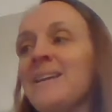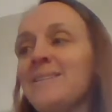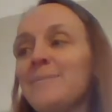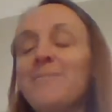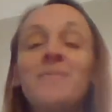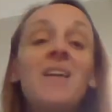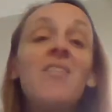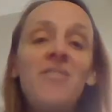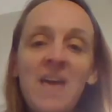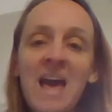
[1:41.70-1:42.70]
And
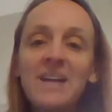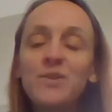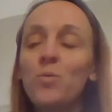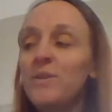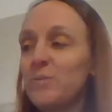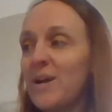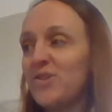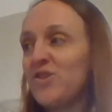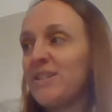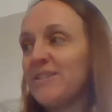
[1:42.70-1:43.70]
that was
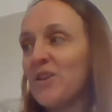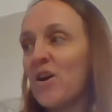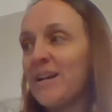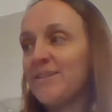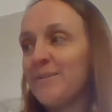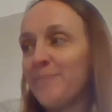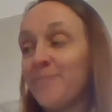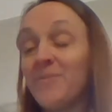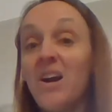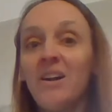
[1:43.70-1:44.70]
when she saw it,
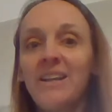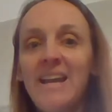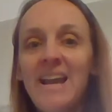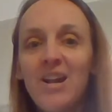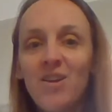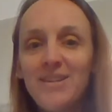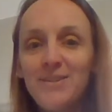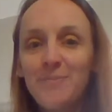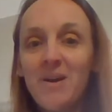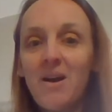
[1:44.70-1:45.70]
a
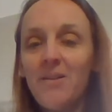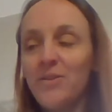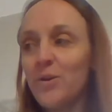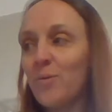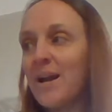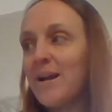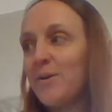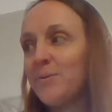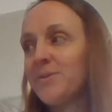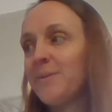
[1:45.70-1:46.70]
carrot on the
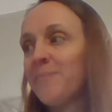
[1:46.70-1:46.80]
ground.